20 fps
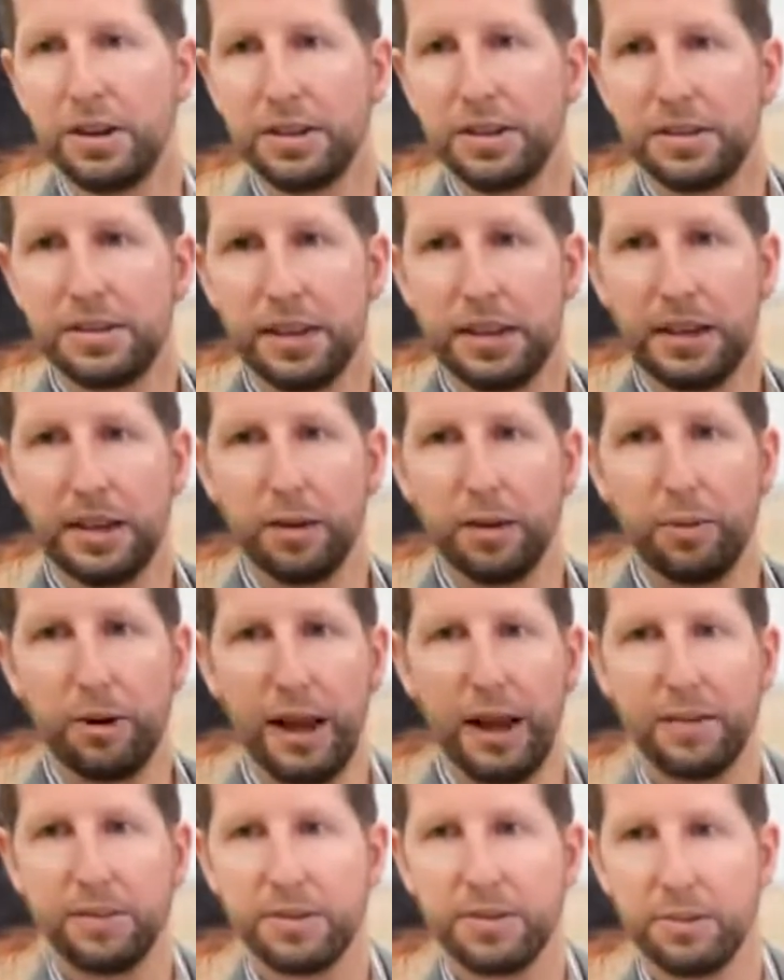You can see here we
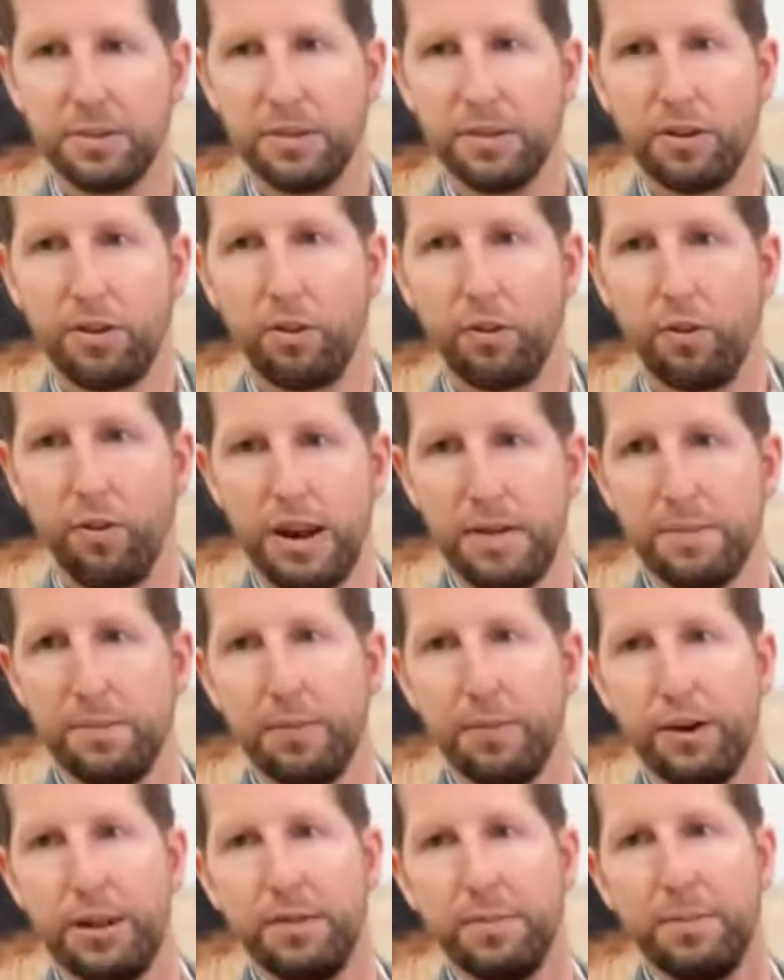have some great
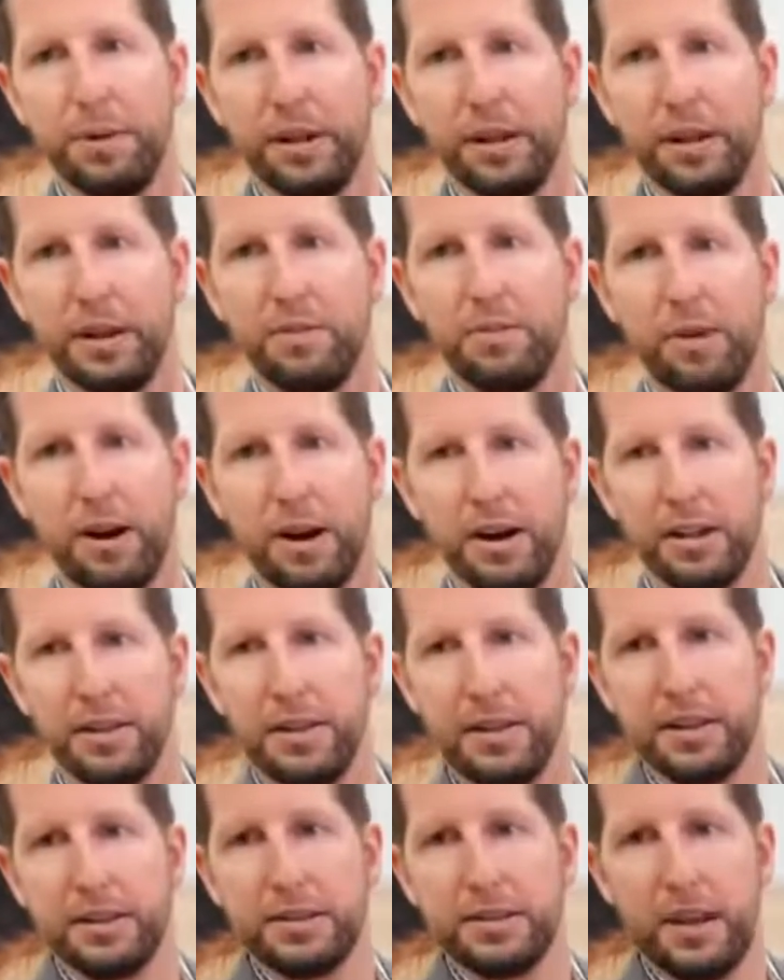breathability right
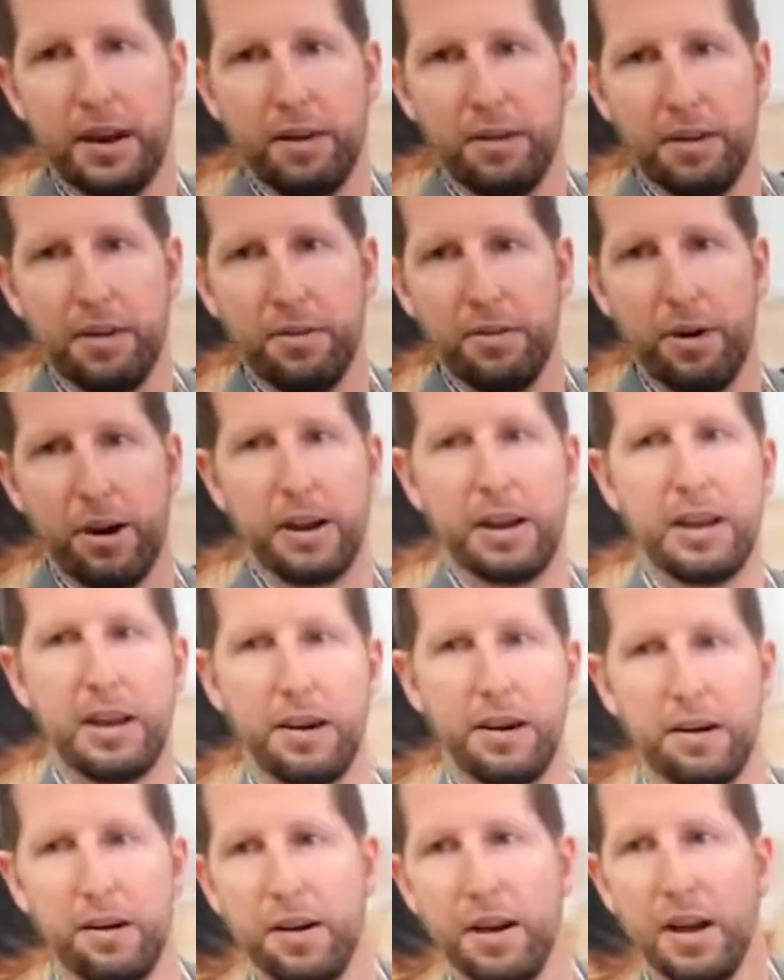in this area right
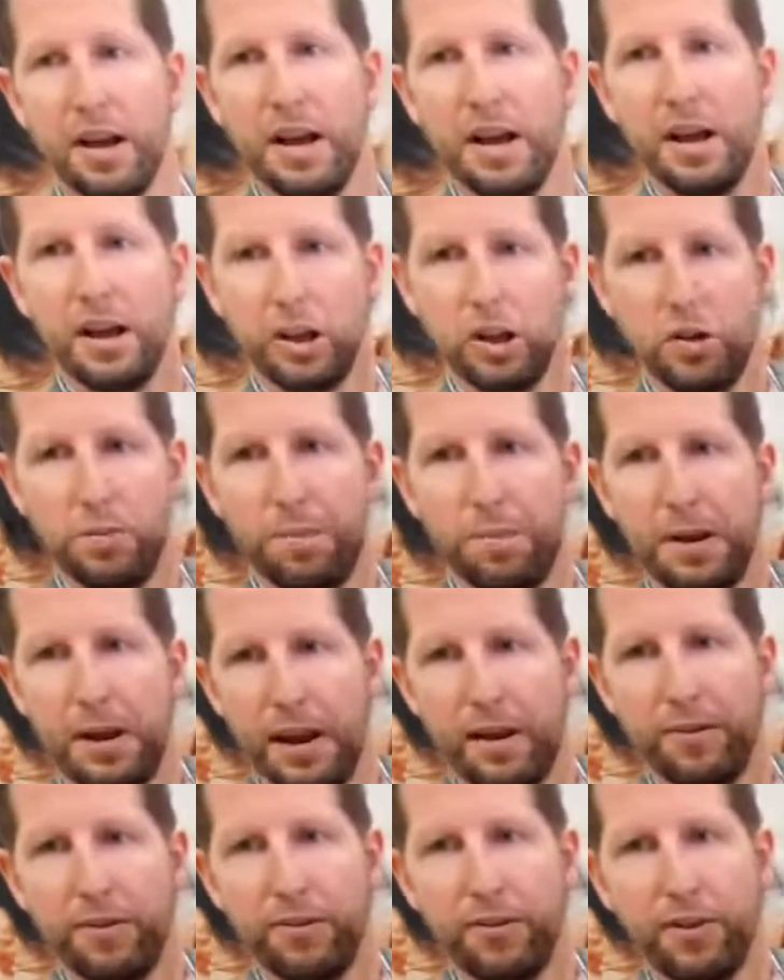here.
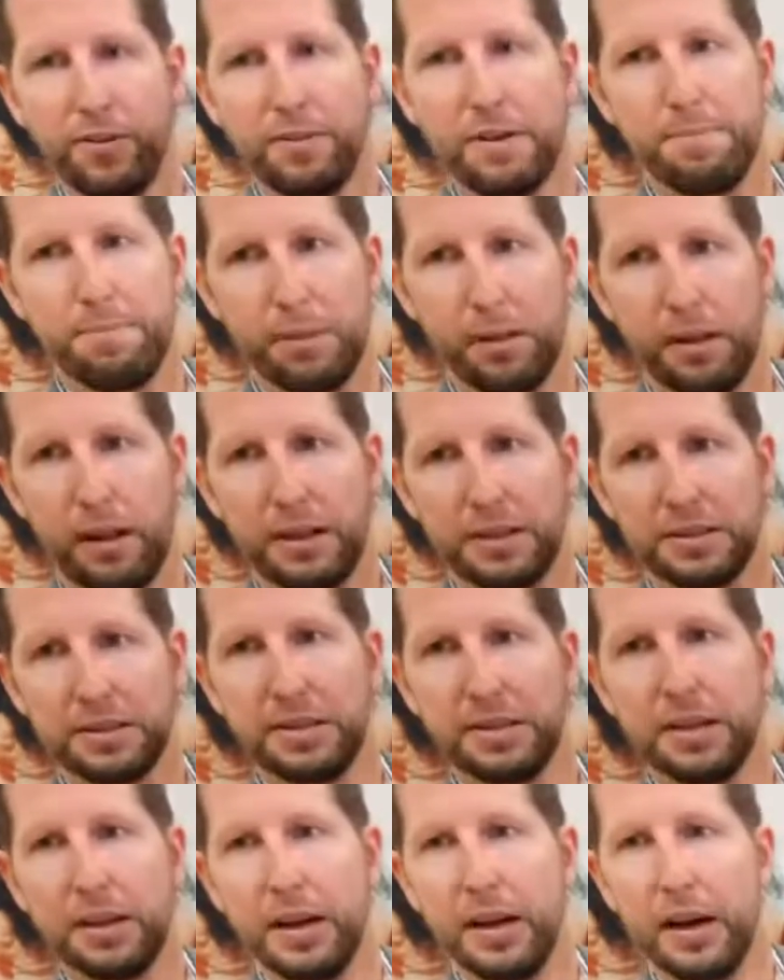UPF 50
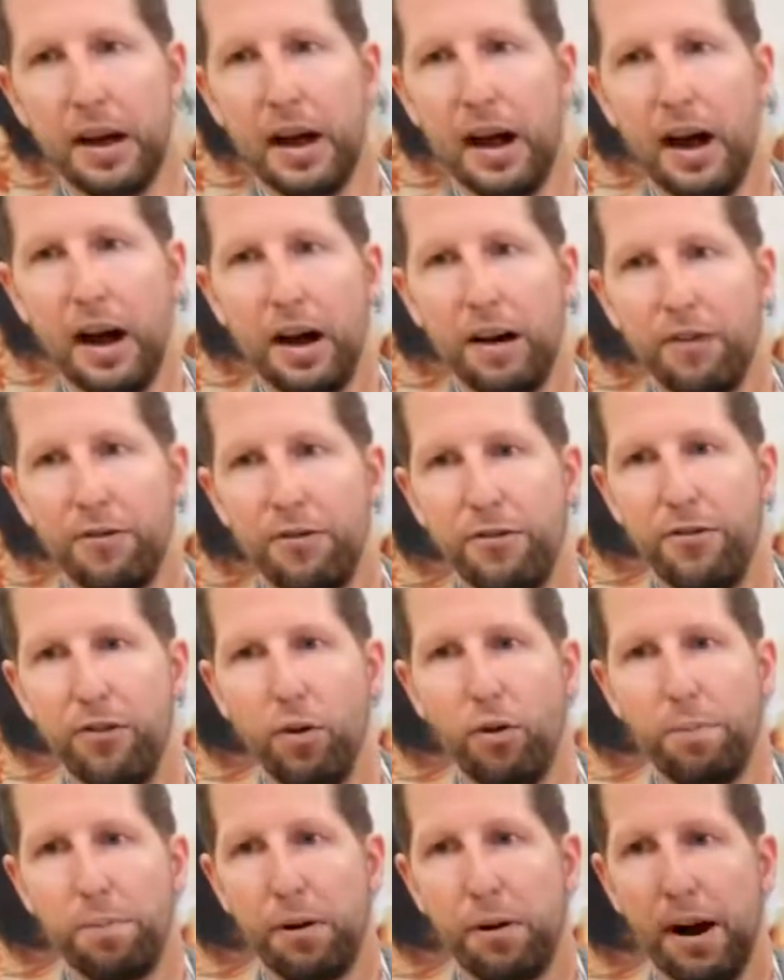plus, uh,
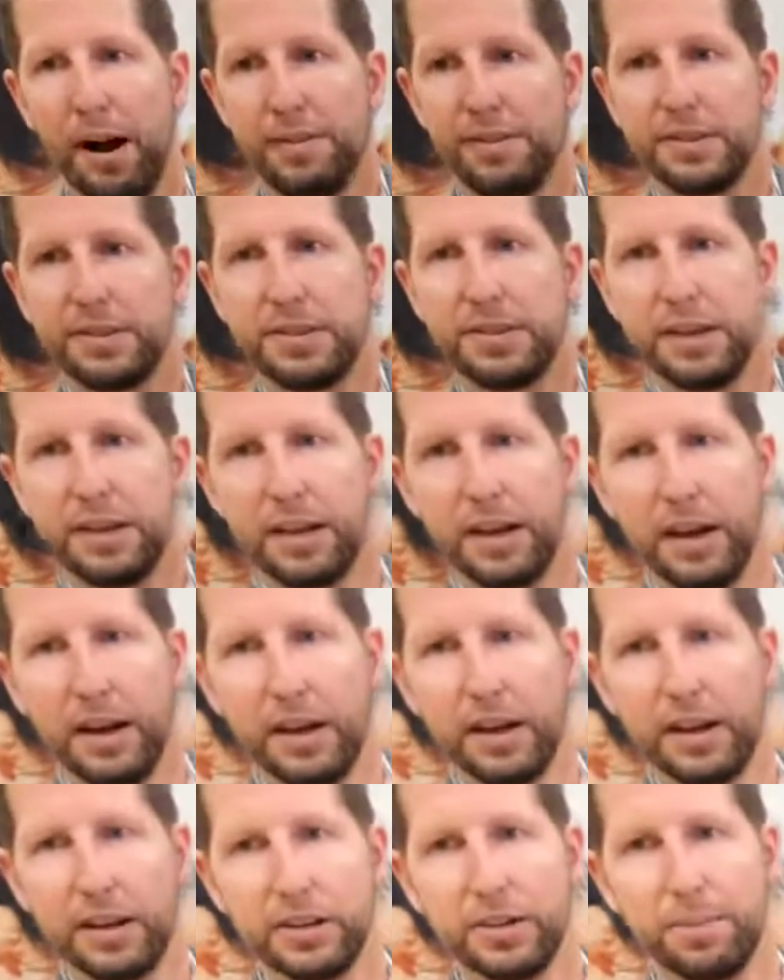full privacy
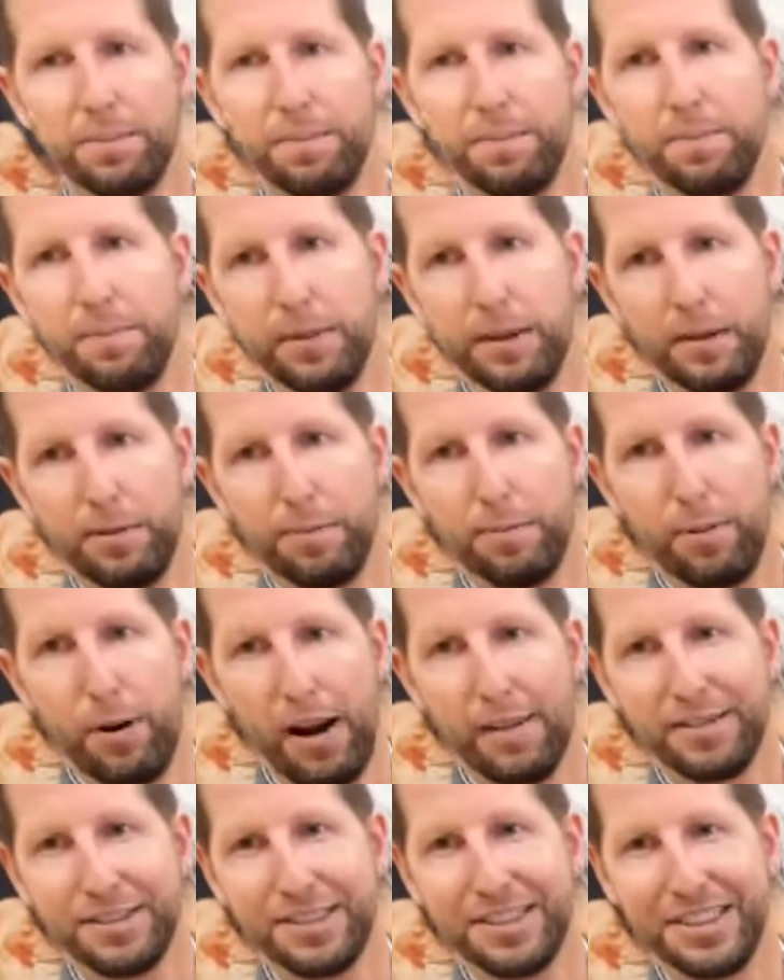uh, uh,
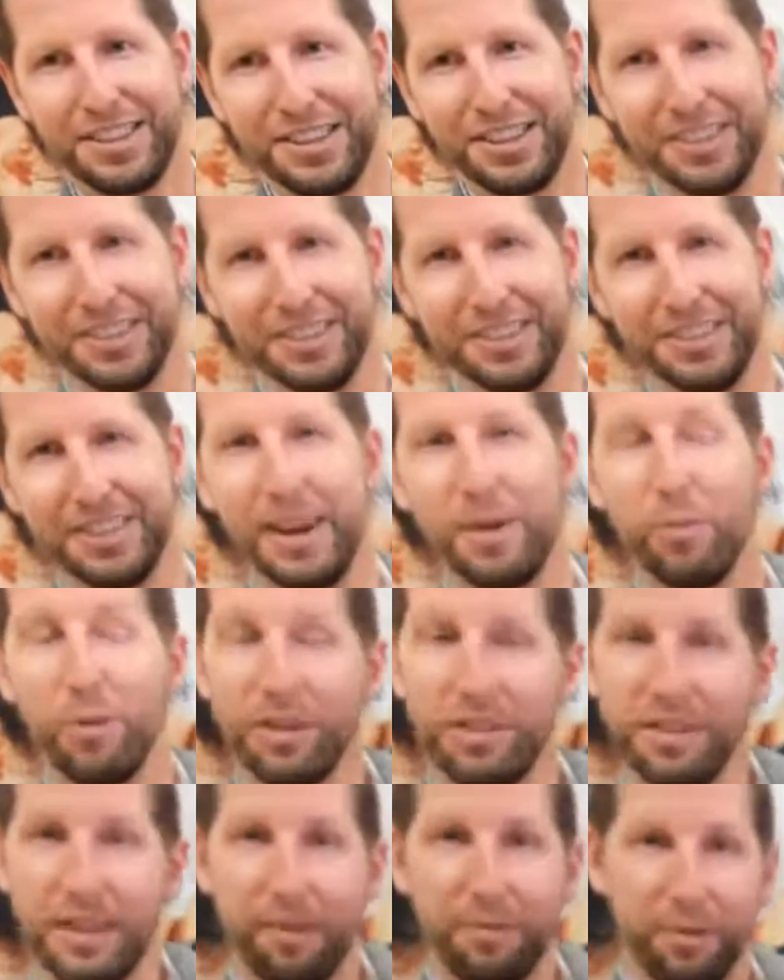privacy shield. And
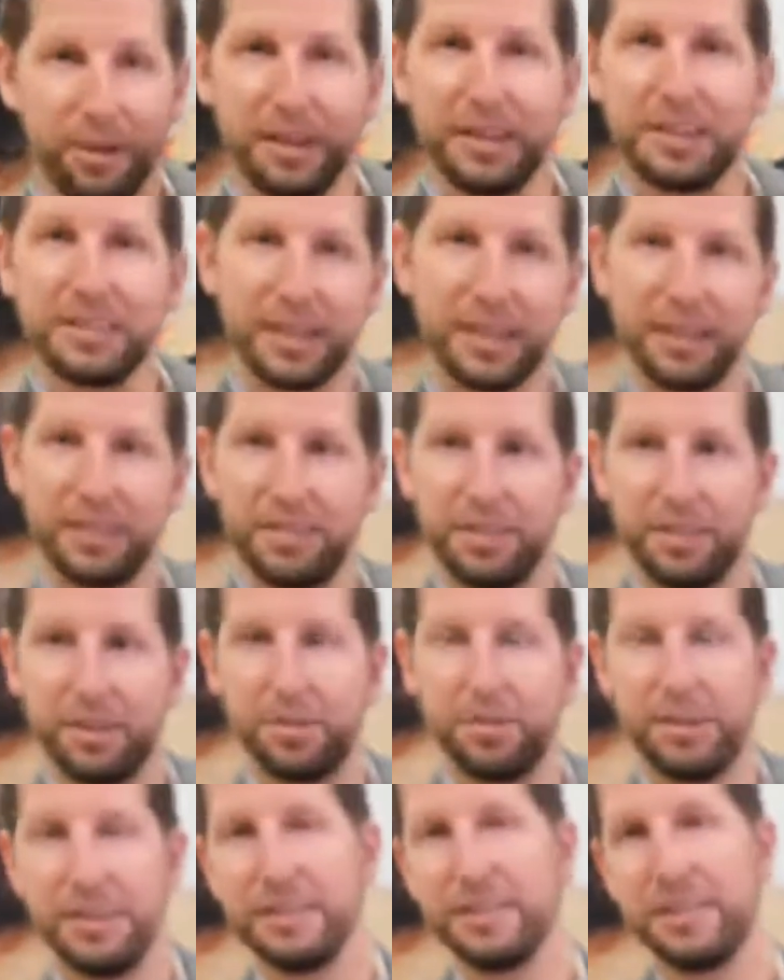what that really is going to
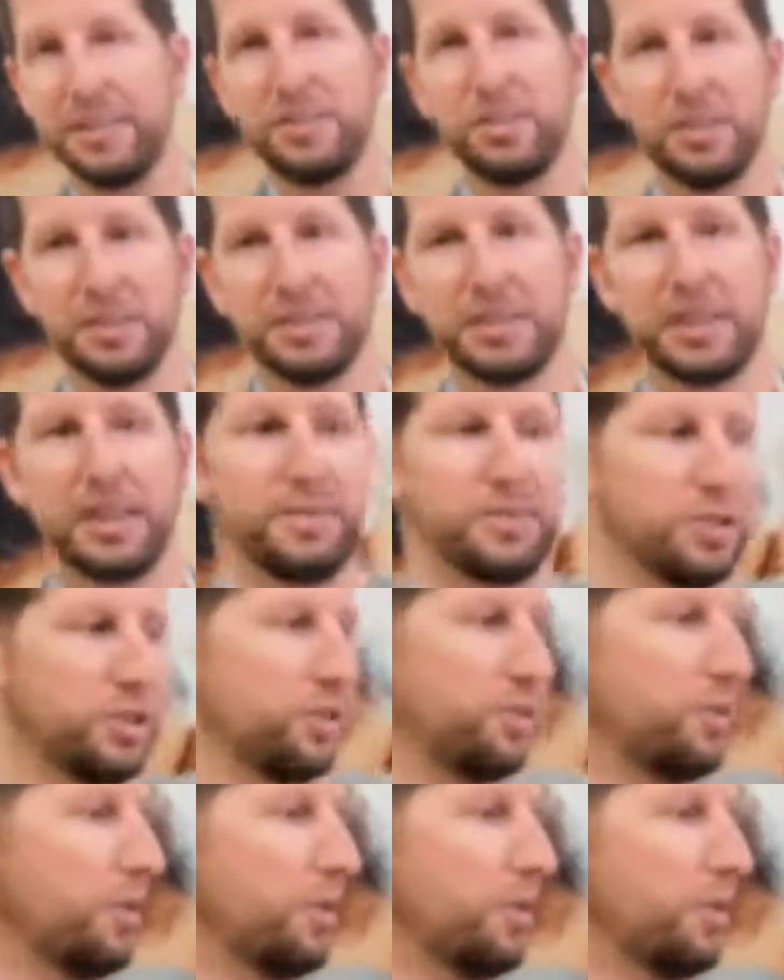do is it just gives